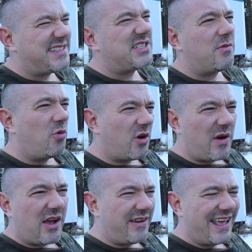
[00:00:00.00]
it's somewhere
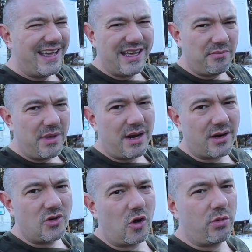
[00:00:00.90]
around
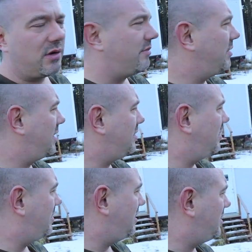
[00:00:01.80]
mid-October. But,
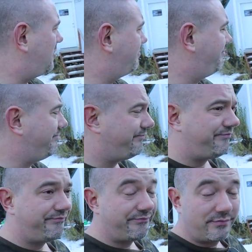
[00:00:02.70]
you know,
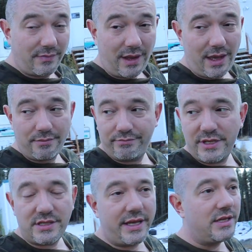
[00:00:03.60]
yeah,
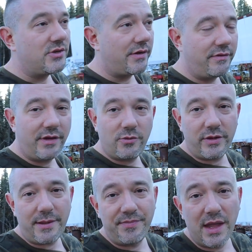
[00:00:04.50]
the kids are having fun
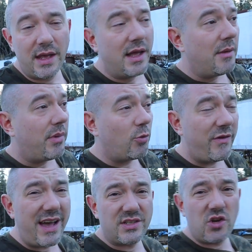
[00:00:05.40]
with it. But
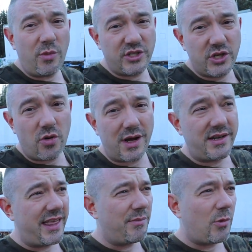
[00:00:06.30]
we've got so much going on
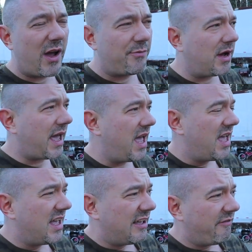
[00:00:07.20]
today. My wife probably
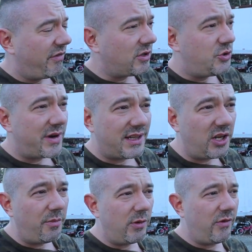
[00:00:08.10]
filled you in a
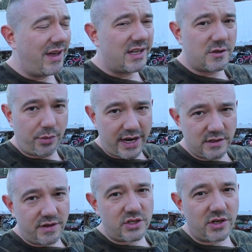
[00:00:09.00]
little bit. We've got a
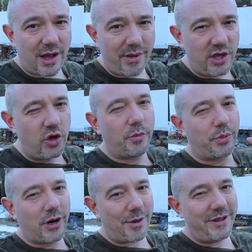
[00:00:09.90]
surprise visitor coming. You could
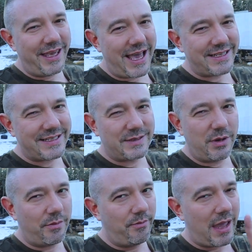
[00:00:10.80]
probably guess,
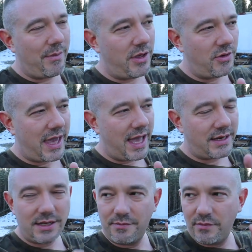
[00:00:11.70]
but maybe you
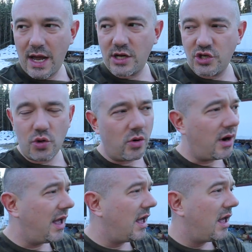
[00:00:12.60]
can't. I'm not
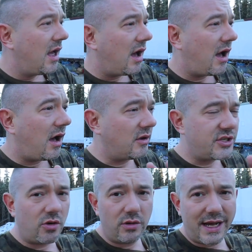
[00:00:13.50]
sure.
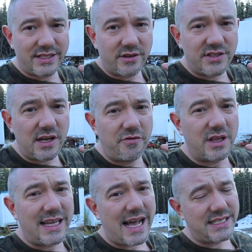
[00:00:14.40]
Also, lots of stuff with
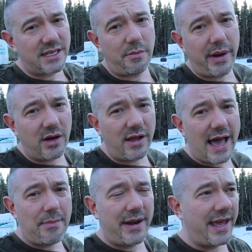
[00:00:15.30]
Alaskan Apparel
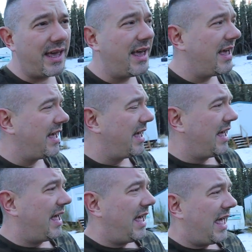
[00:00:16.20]
happening.
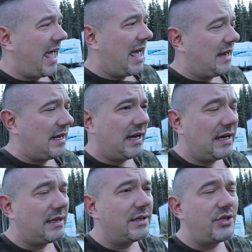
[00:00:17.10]
and
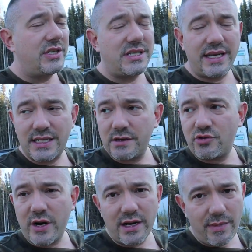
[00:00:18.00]
logistics of
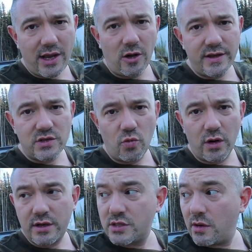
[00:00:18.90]
trying to make all this
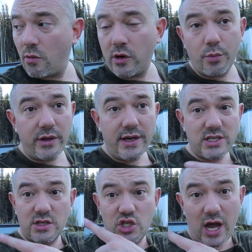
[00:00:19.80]
work. So I want to go bring you
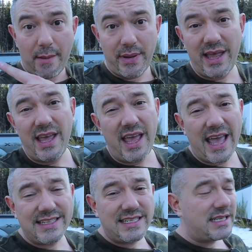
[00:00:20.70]
guys to the shop
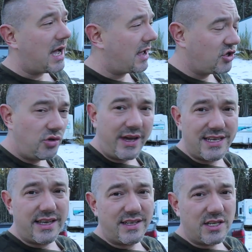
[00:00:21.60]
and show you
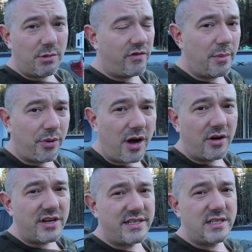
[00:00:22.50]
guys like some of the
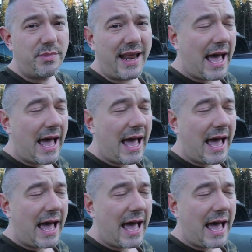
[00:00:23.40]
progress that's been